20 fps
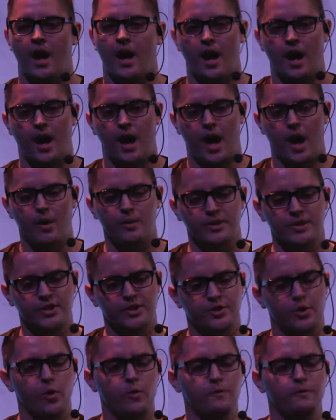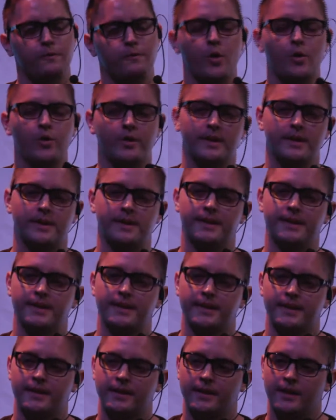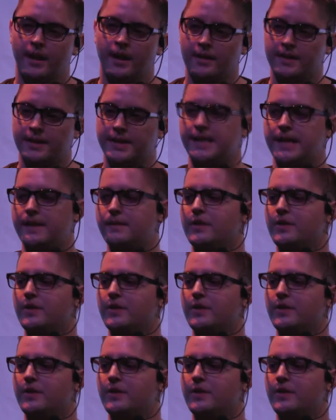I was so focused on saving